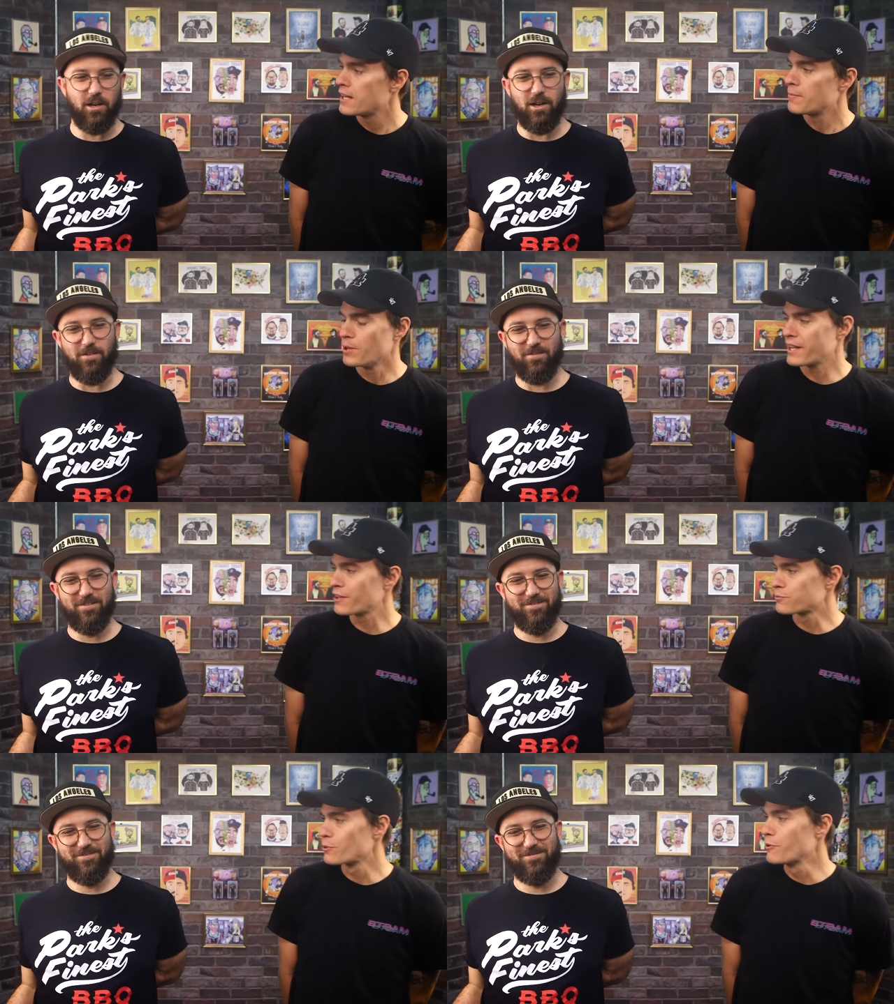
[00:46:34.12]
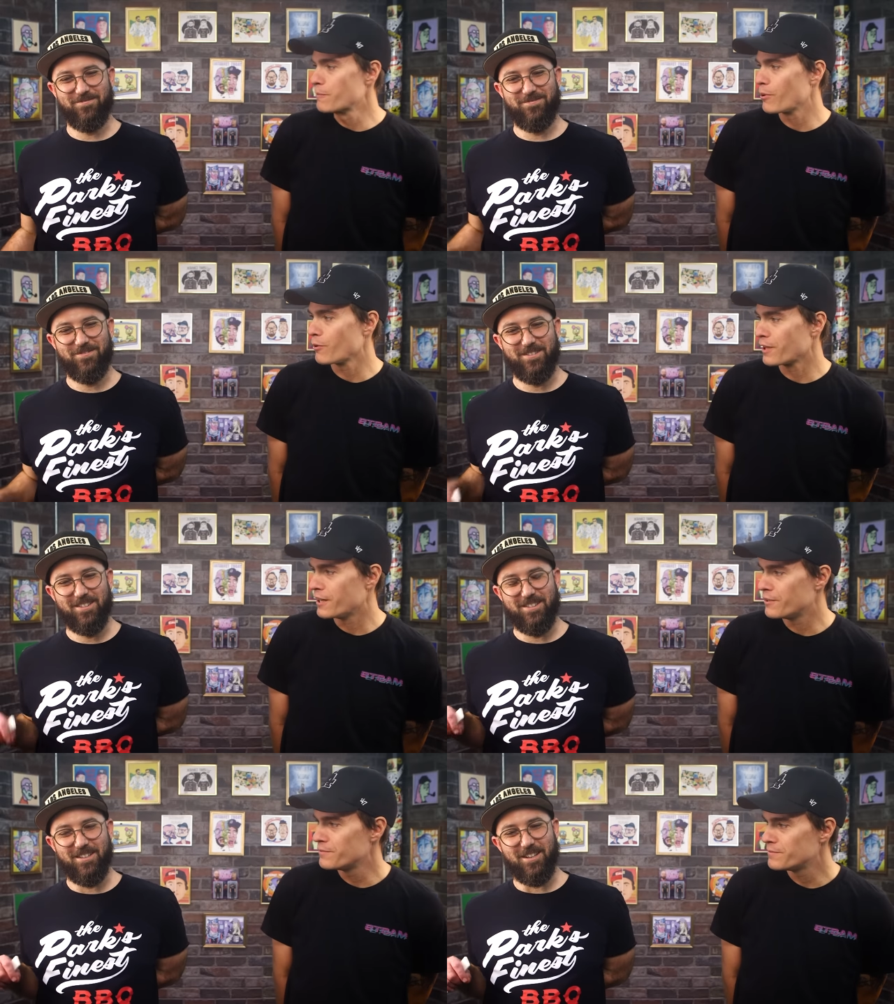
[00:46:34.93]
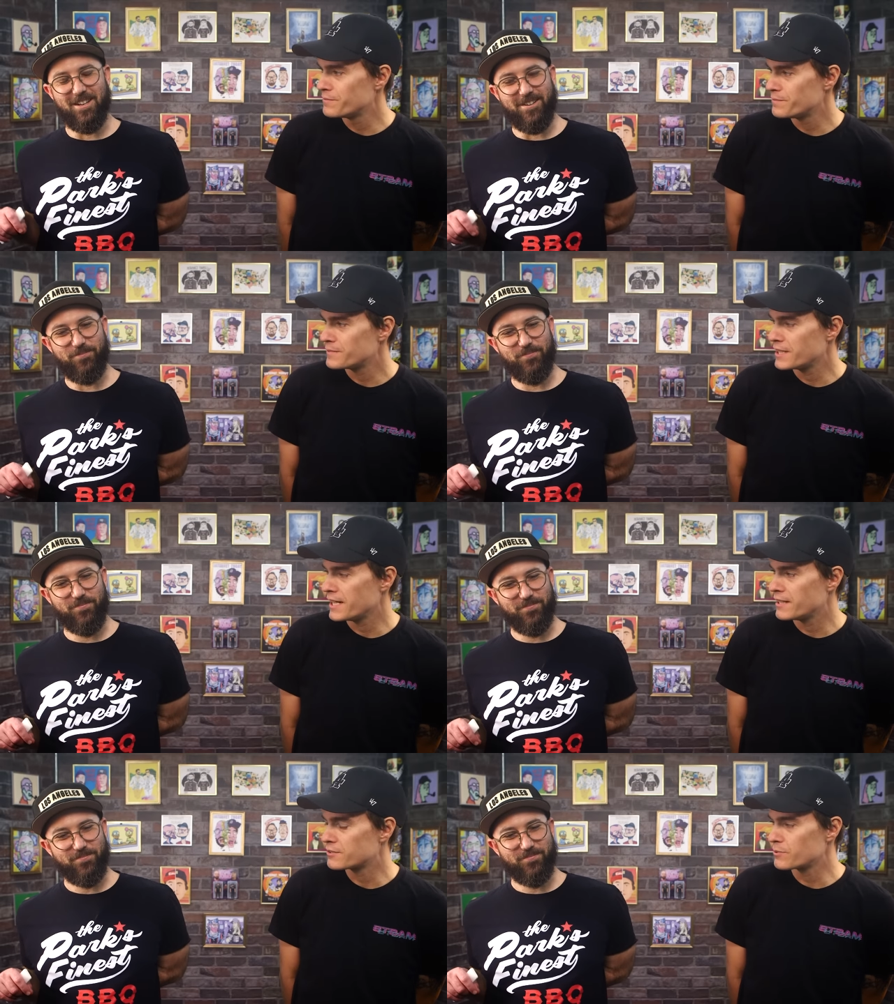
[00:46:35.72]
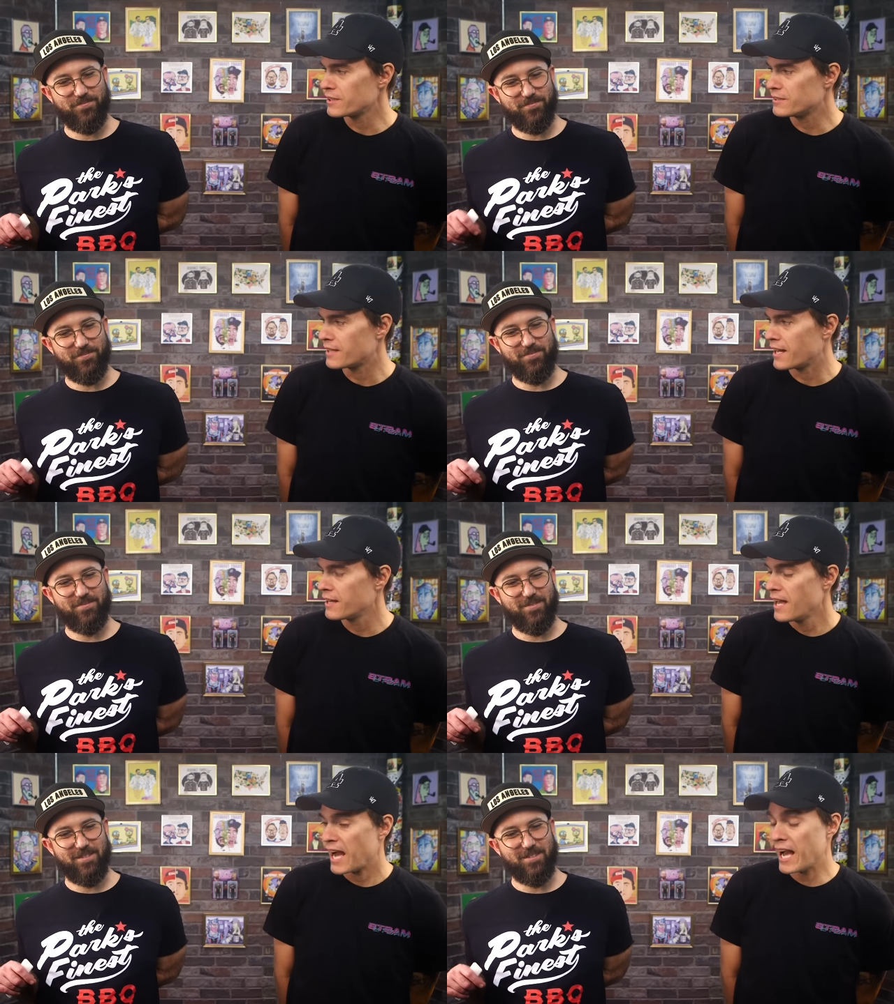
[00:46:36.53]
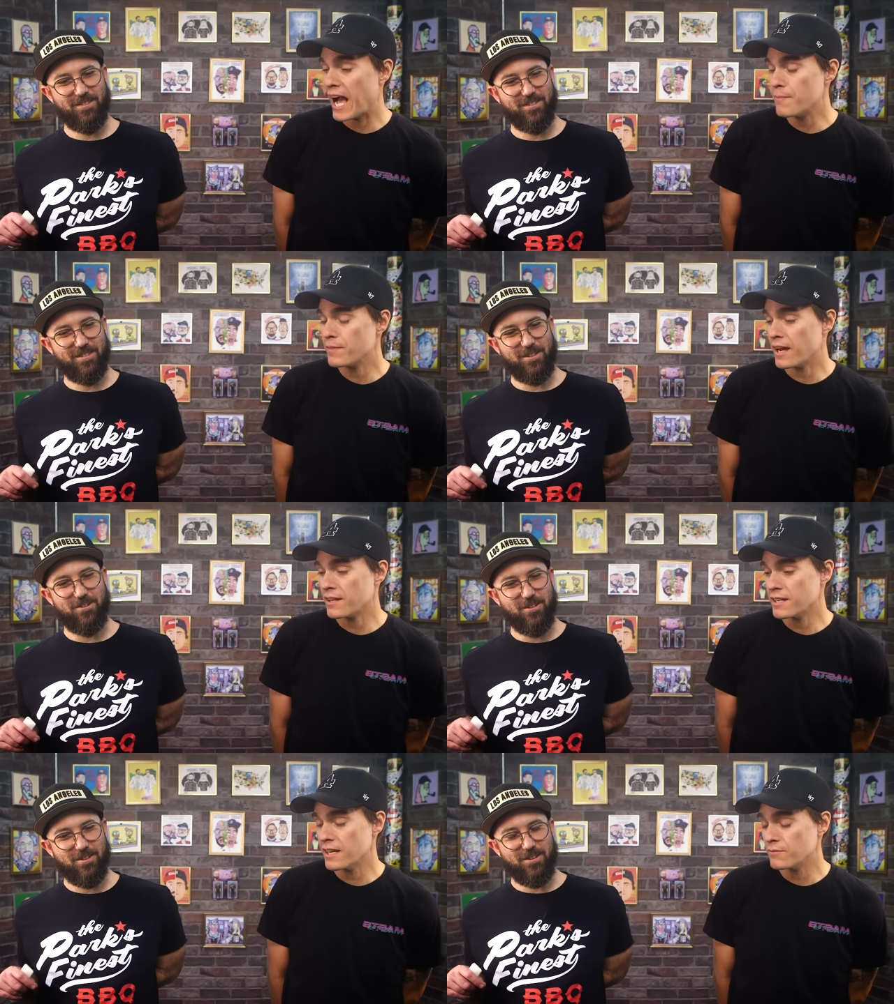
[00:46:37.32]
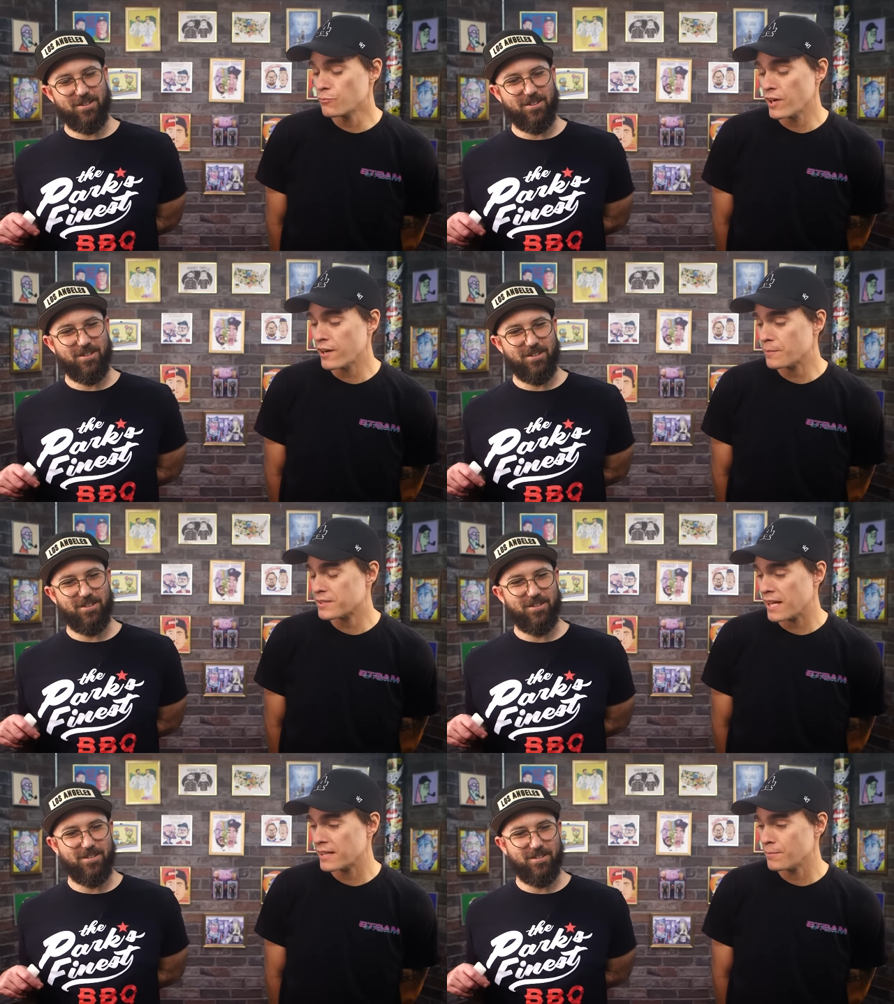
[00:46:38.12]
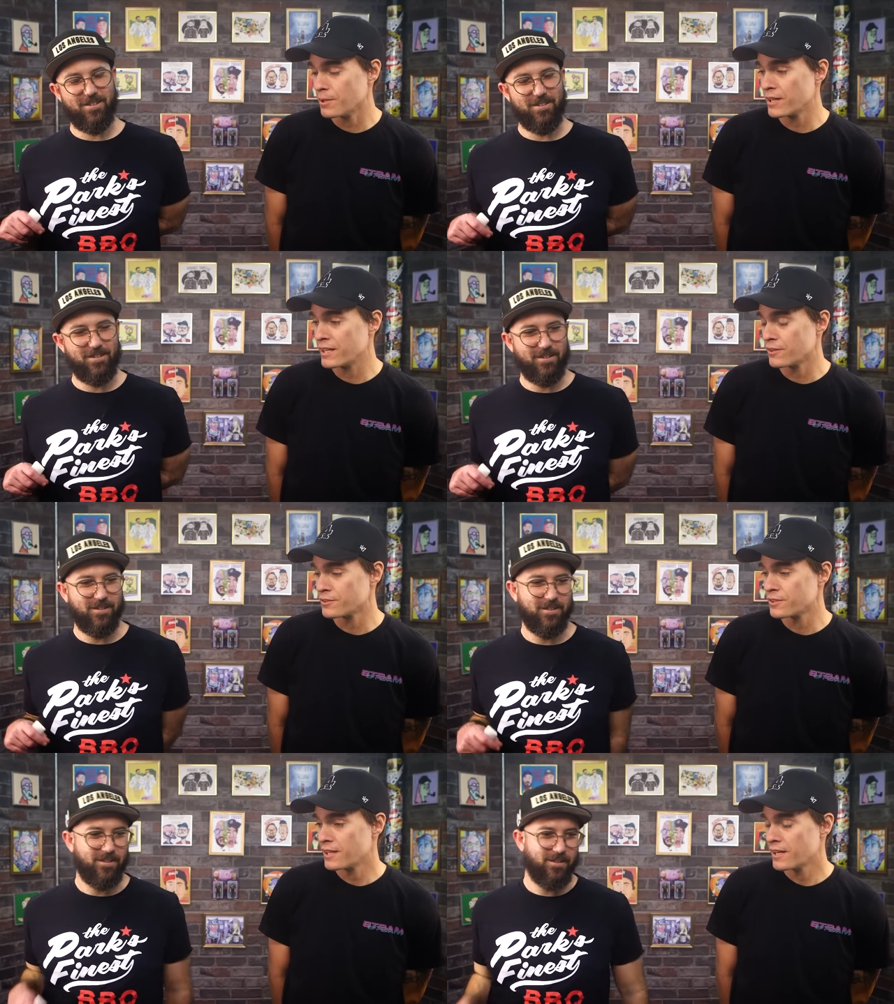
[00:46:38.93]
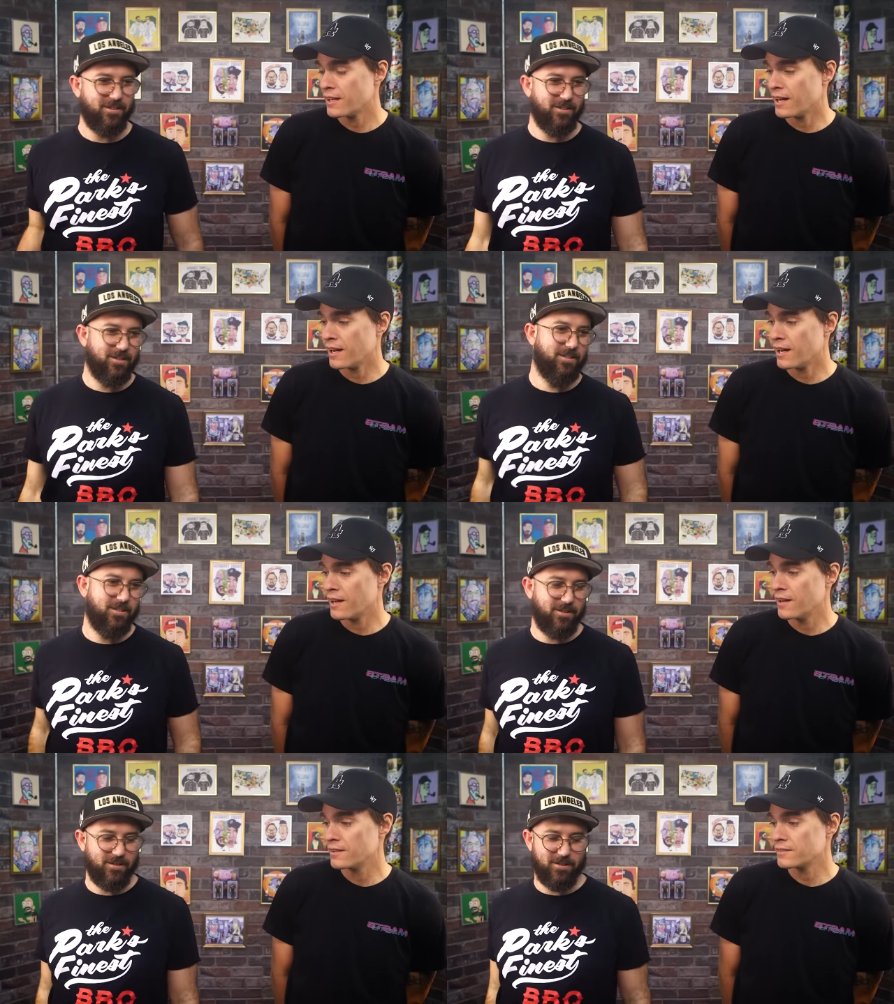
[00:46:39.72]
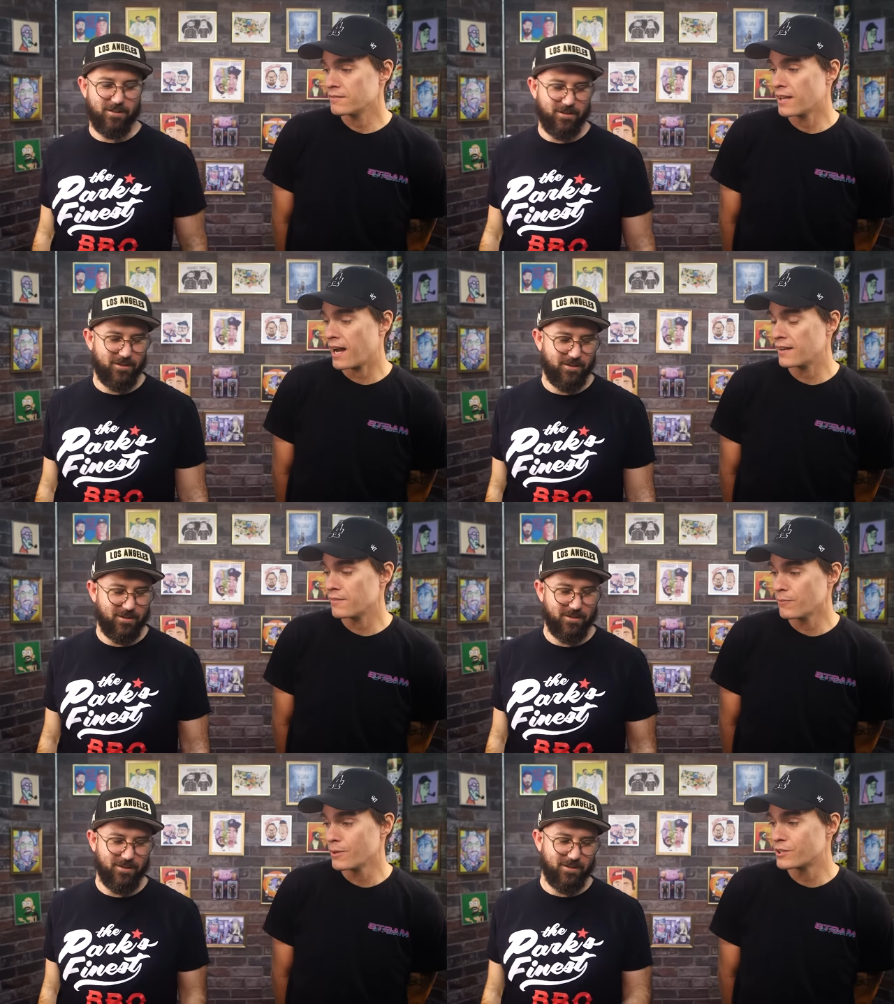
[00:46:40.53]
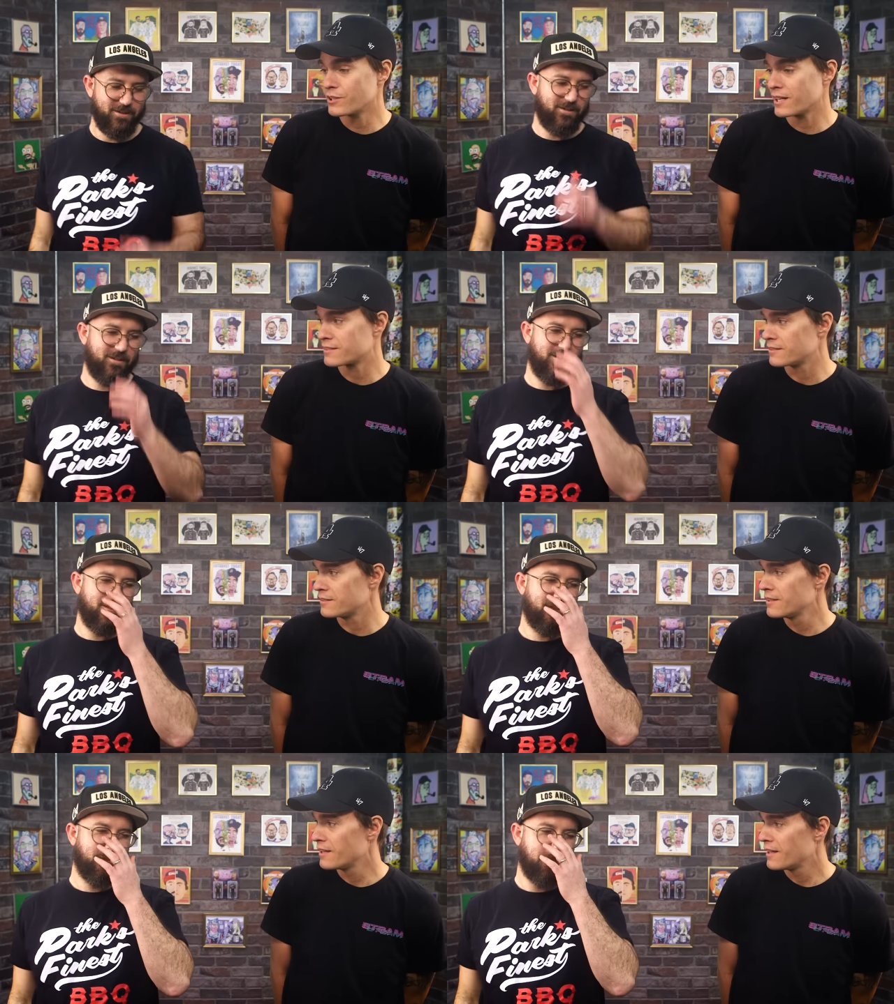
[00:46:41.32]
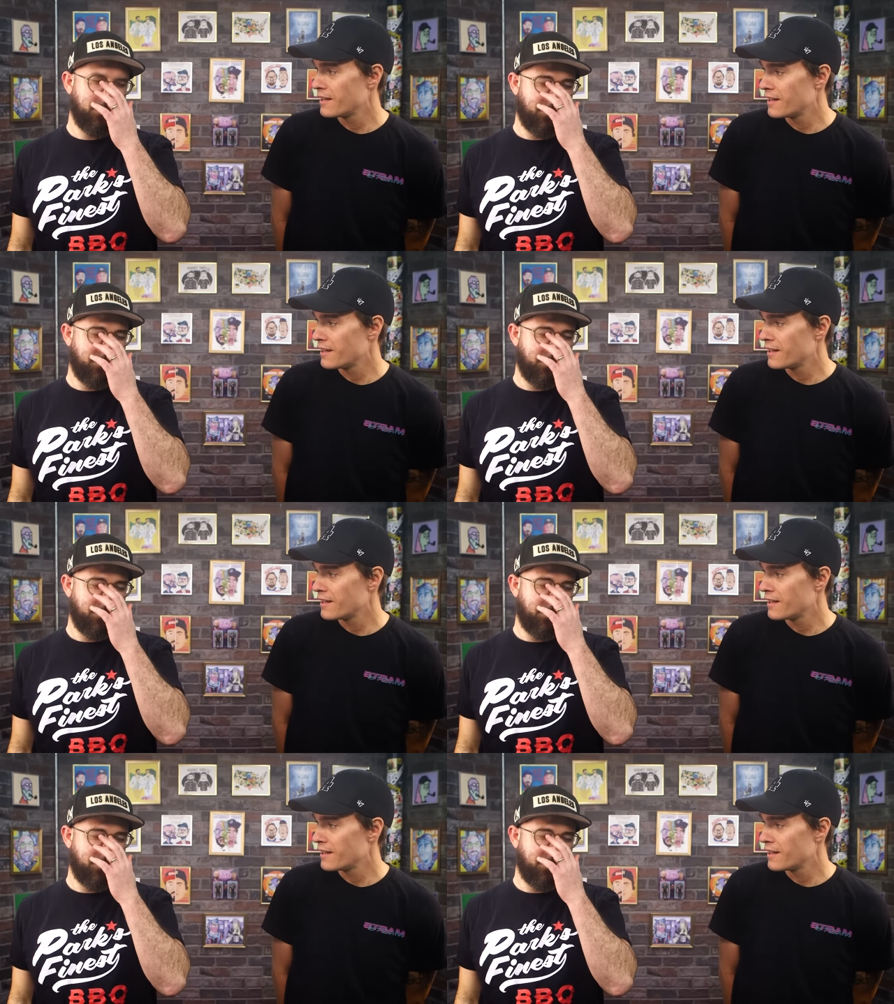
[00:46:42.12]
Speaker 1: Um, millennials ruined polio. Yeah, yeah, it's really sad. I, am uh, very upset that millennials uh, got Richard Nixon.